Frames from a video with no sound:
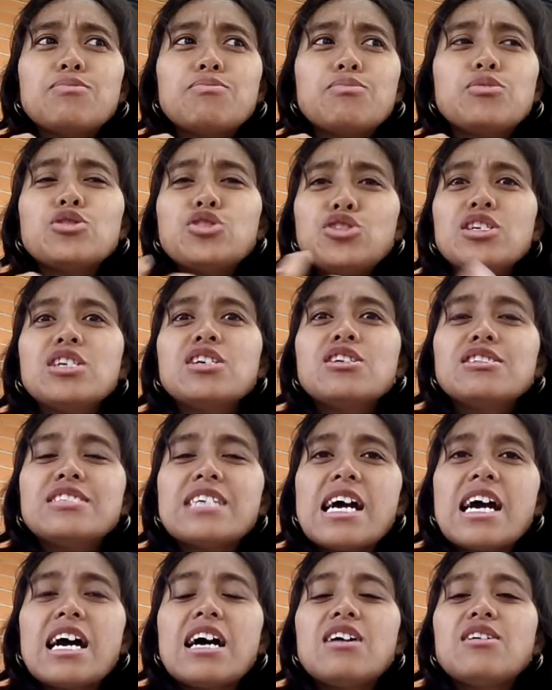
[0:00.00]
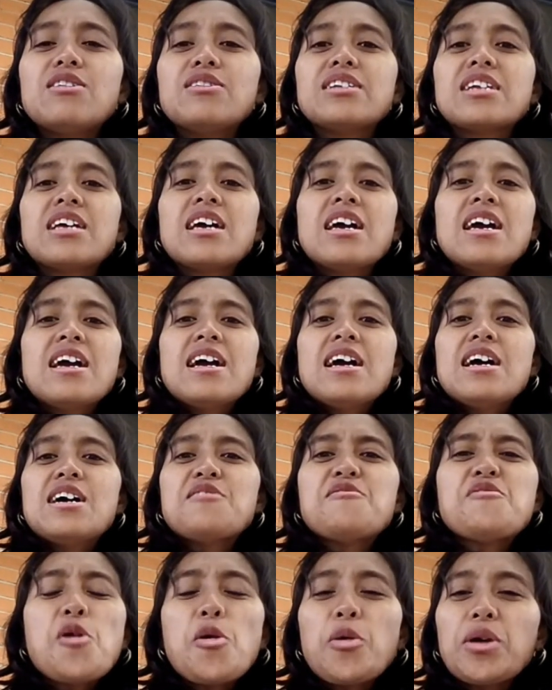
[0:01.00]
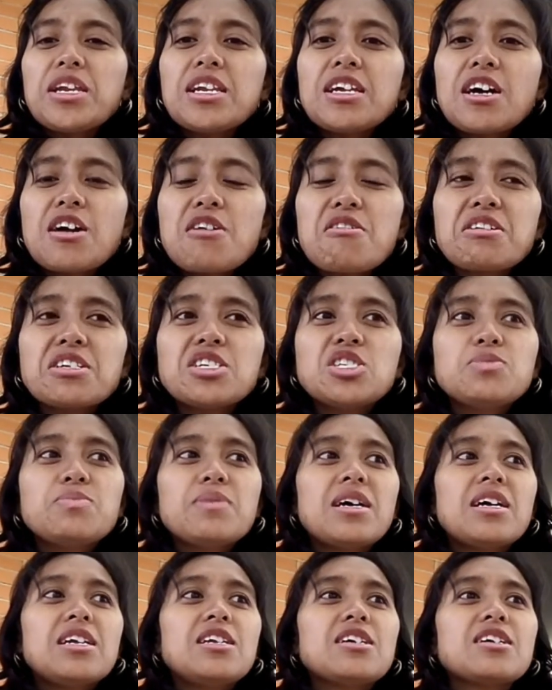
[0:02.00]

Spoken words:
pushing you down, no encouragement.